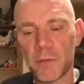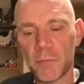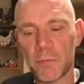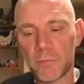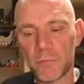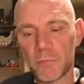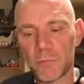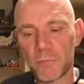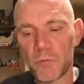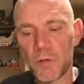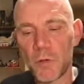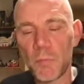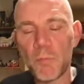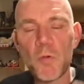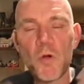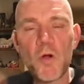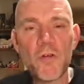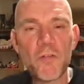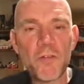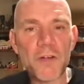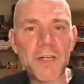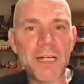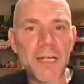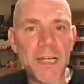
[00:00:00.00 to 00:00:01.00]

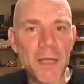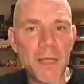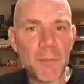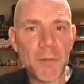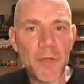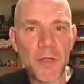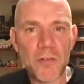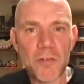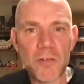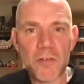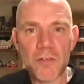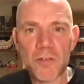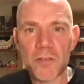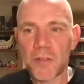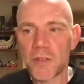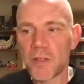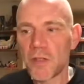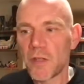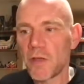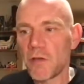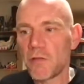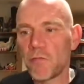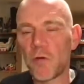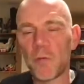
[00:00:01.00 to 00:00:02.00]
removing limits
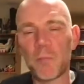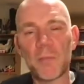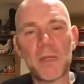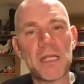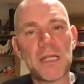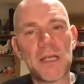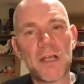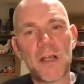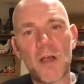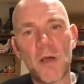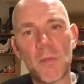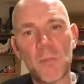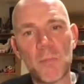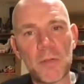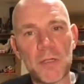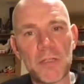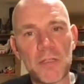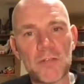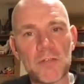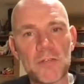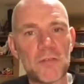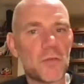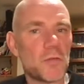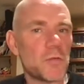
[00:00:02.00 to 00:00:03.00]
for media
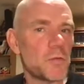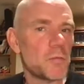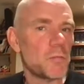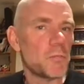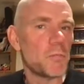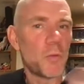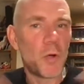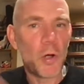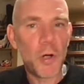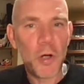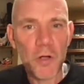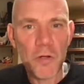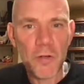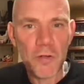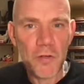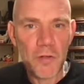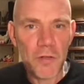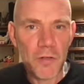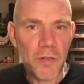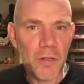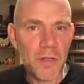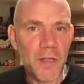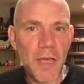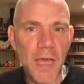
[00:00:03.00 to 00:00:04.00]
companies to
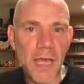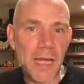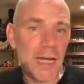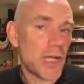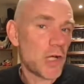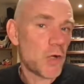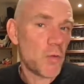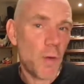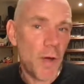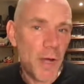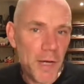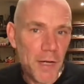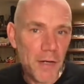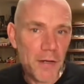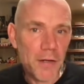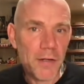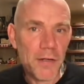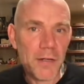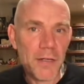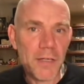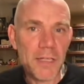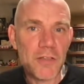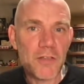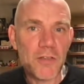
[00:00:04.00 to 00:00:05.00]
merge and
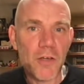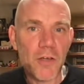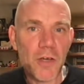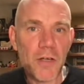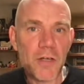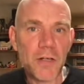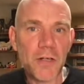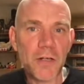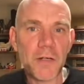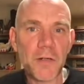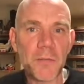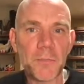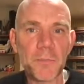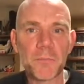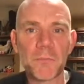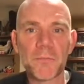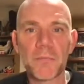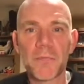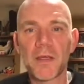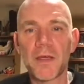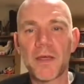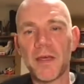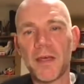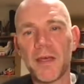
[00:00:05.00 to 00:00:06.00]
acquire each other,
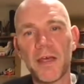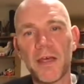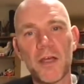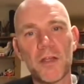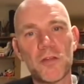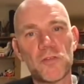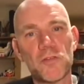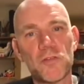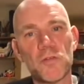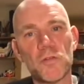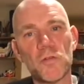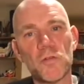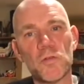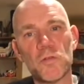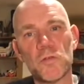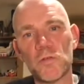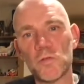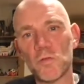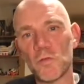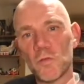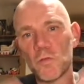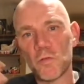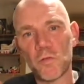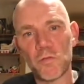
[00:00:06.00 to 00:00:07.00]

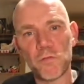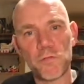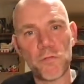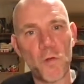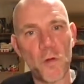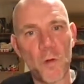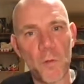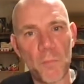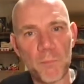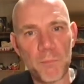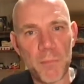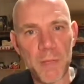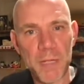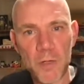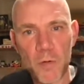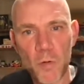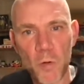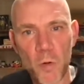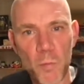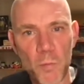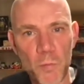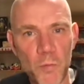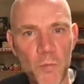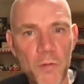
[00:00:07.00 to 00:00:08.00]
to form big
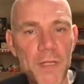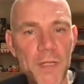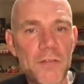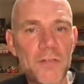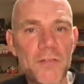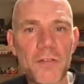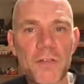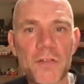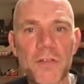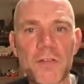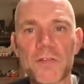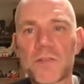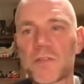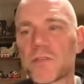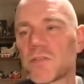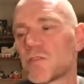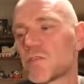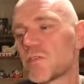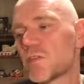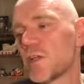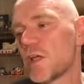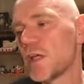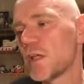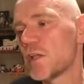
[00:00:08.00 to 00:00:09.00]

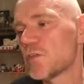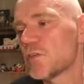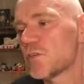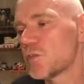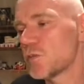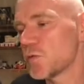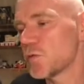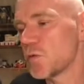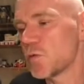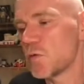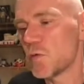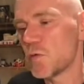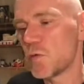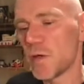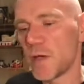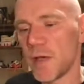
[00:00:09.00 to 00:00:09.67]
corporations, to